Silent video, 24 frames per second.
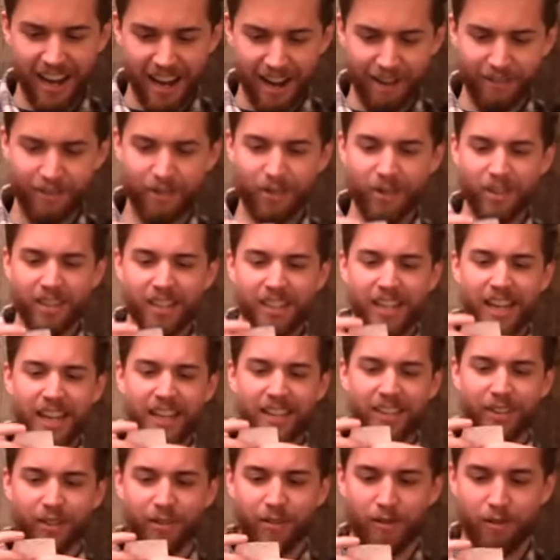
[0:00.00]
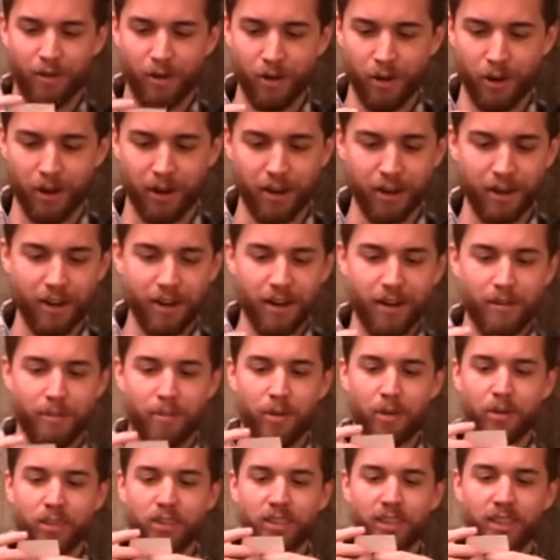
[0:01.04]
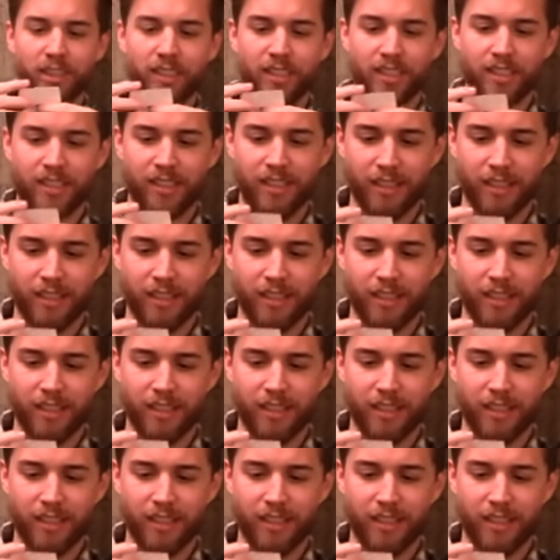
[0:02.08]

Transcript: Everyone takes a fork. Person's.